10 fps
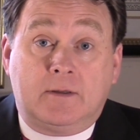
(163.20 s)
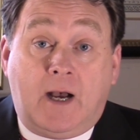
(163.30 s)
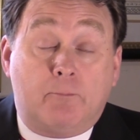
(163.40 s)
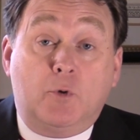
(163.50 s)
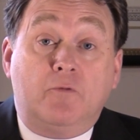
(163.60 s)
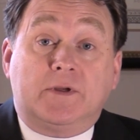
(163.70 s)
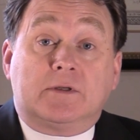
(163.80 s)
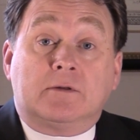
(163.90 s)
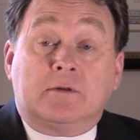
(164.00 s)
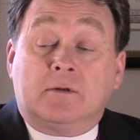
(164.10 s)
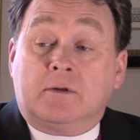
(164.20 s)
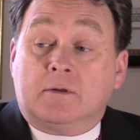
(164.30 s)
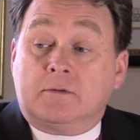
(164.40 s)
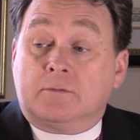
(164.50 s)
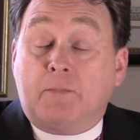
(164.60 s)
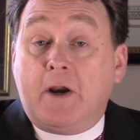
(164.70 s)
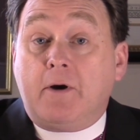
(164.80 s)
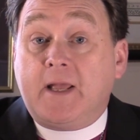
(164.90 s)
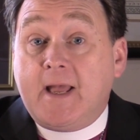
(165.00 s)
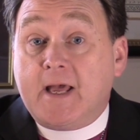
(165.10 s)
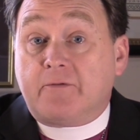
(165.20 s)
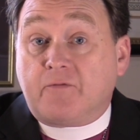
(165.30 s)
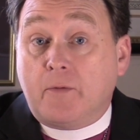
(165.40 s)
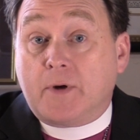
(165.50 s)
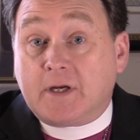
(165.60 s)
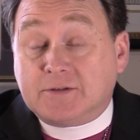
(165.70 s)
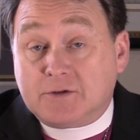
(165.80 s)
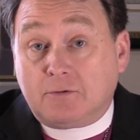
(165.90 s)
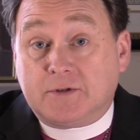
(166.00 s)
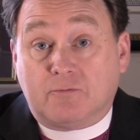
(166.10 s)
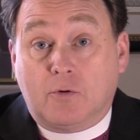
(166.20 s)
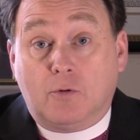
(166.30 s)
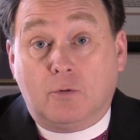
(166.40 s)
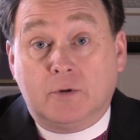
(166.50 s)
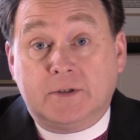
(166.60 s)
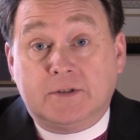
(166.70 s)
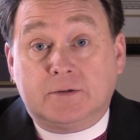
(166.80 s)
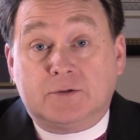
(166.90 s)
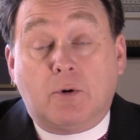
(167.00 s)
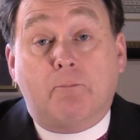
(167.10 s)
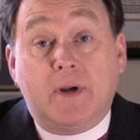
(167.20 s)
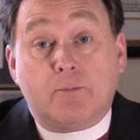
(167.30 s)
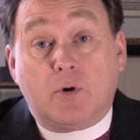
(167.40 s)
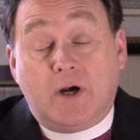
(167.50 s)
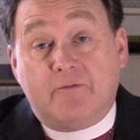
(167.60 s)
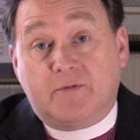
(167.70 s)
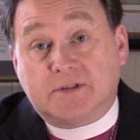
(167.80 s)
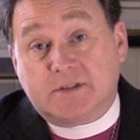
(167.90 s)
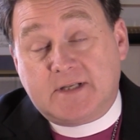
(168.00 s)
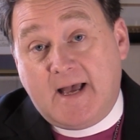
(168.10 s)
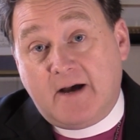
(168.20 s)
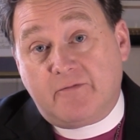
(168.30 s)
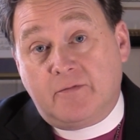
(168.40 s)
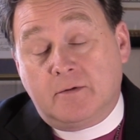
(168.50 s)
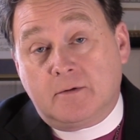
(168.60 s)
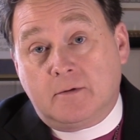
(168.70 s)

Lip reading: I'm moving Mary Ann from a consultant role to a member of this staff.